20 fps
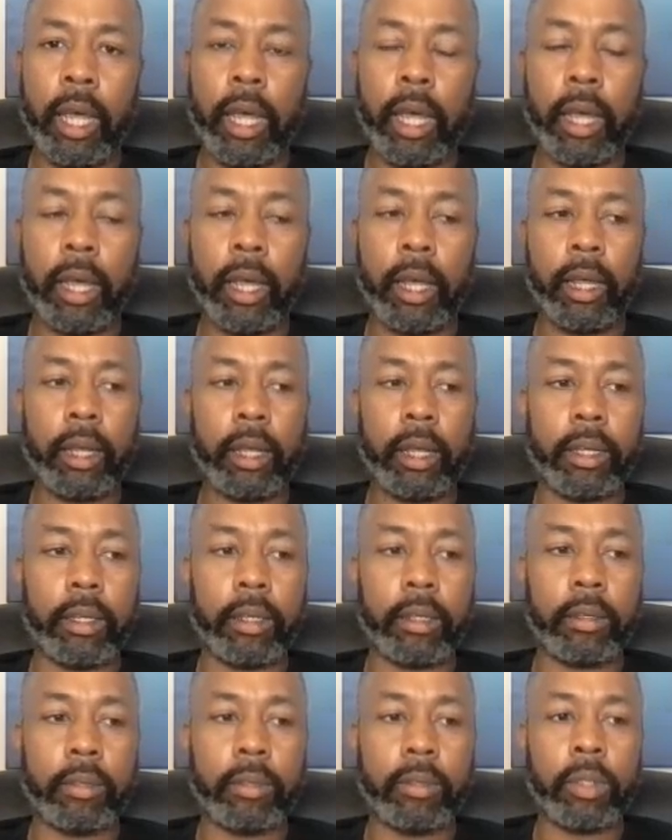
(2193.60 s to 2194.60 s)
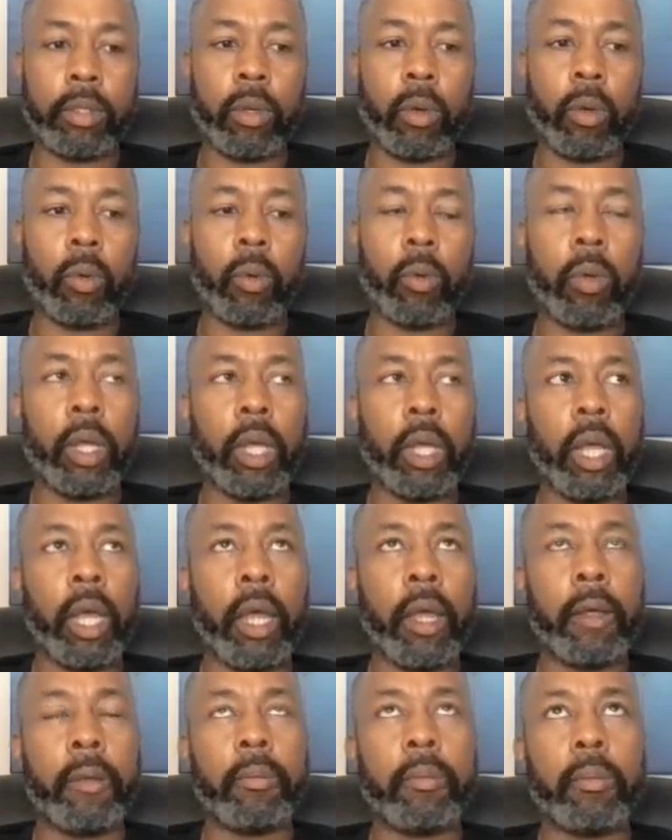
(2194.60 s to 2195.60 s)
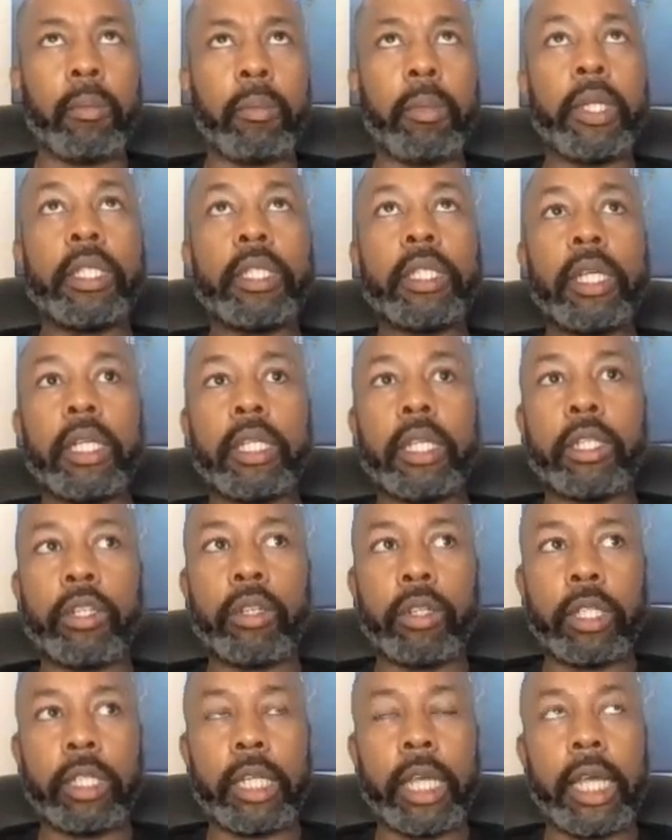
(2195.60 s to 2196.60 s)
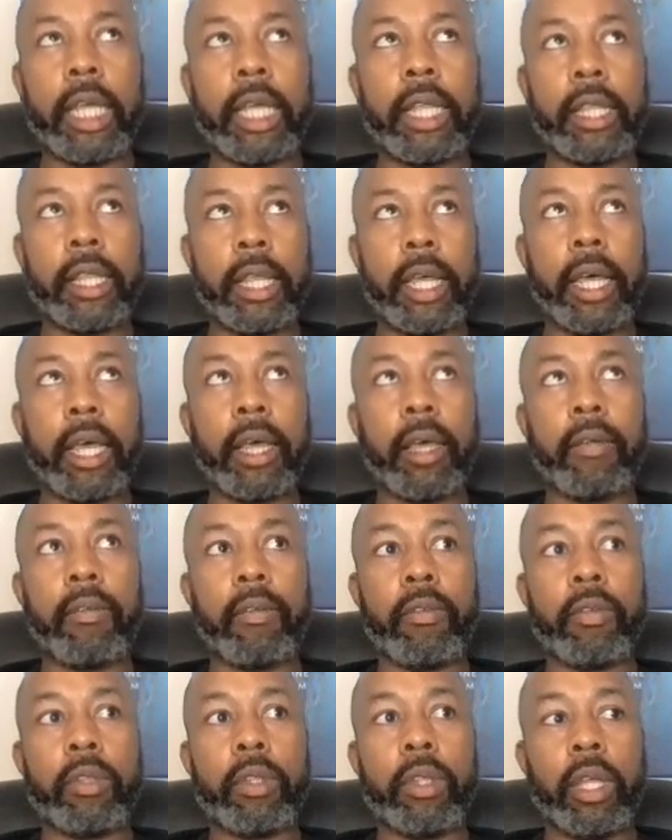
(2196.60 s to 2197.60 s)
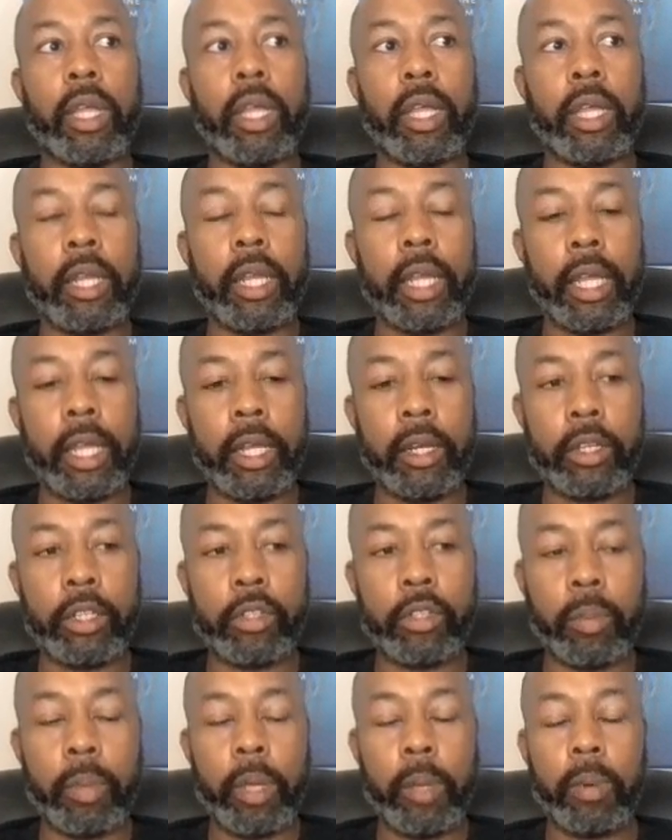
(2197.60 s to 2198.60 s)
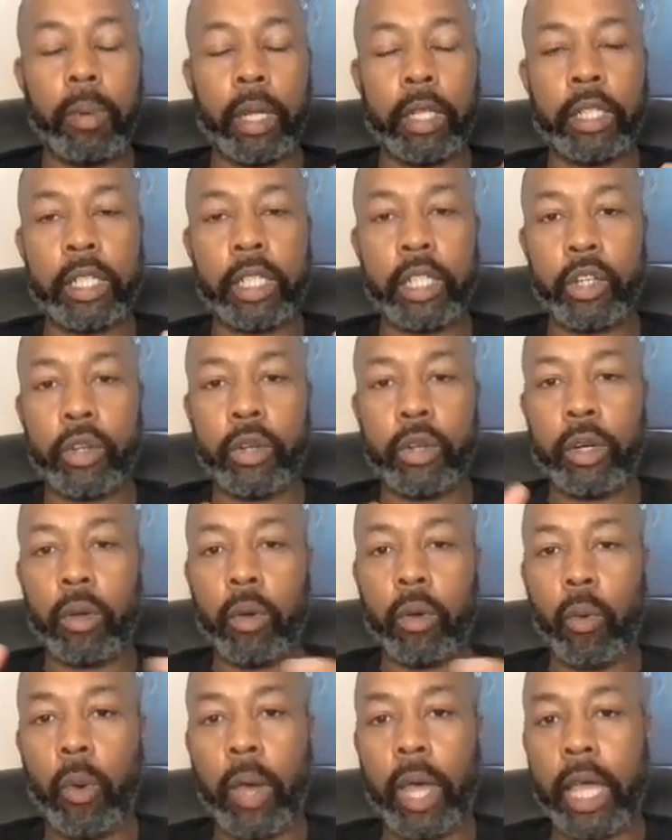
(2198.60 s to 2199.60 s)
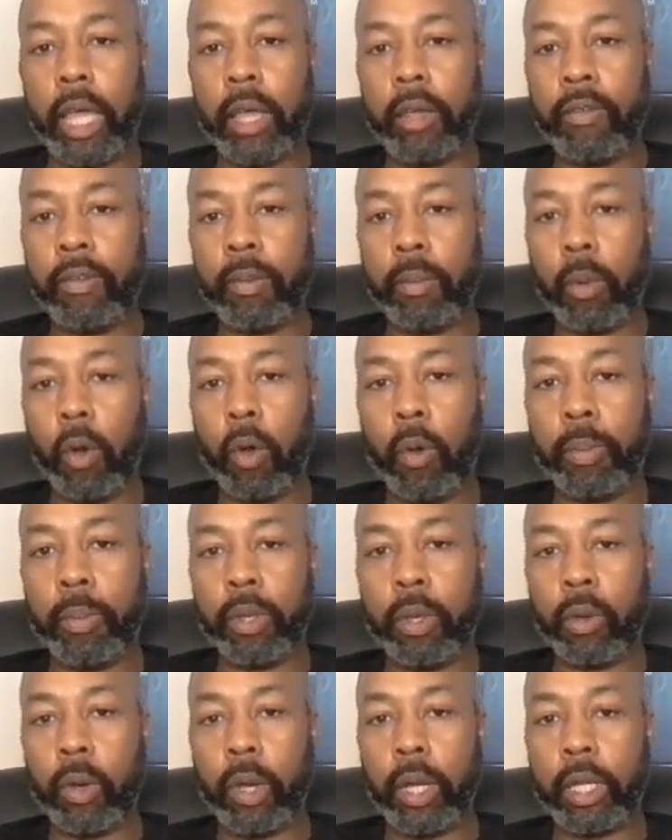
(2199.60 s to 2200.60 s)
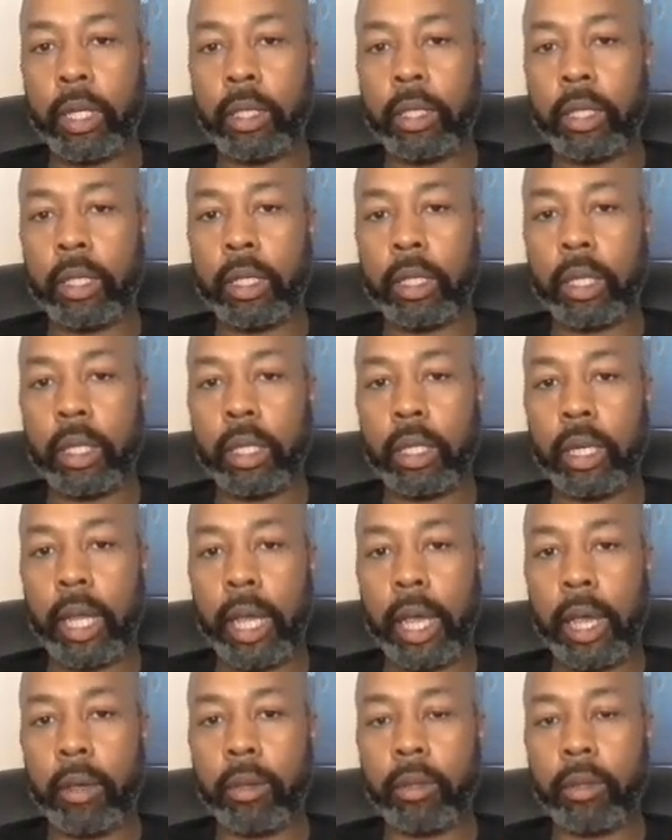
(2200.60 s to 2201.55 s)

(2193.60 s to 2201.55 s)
But it's good that you're saying that in the industry, people are steering away from opioids now.